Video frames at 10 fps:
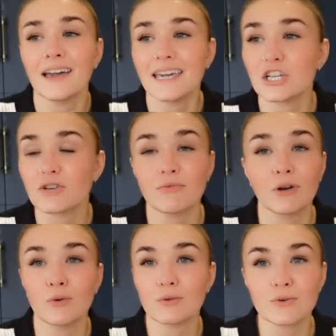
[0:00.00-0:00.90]
kitchen
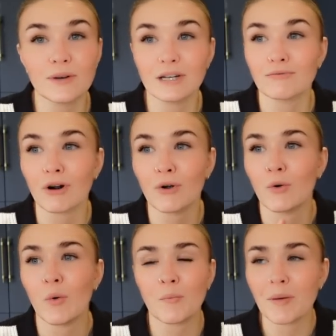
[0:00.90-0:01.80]
roll, toilet
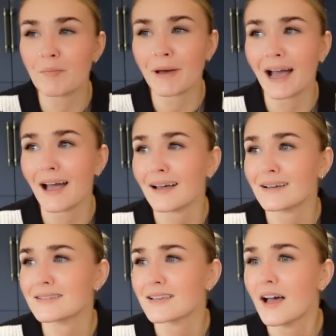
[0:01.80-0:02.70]
roll, bin
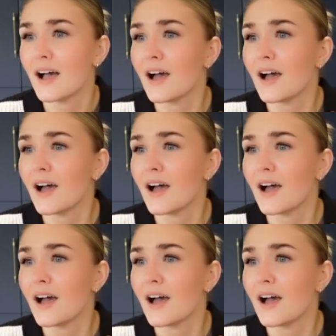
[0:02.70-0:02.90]
bags,